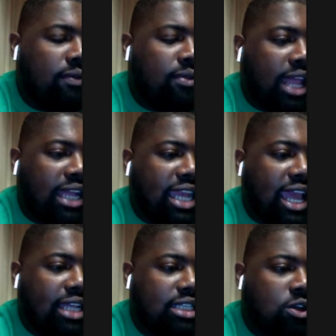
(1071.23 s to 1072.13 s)
like
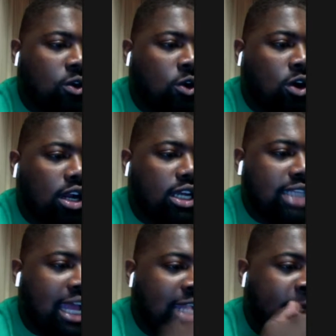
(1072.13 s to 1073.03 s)
next, or because
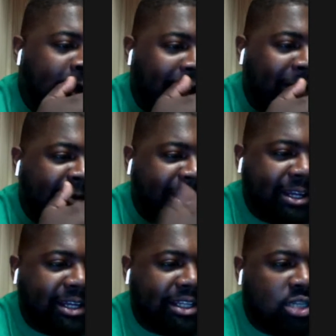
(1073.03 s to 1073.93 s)
I do have
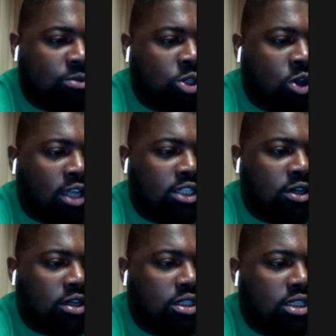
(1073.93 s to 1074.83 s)
some thoughts
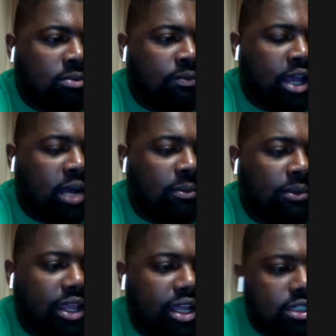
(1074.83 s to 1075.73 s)
on a couple
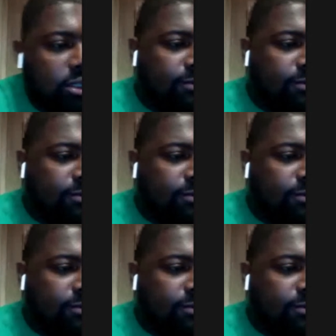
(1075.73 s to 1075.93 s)
things.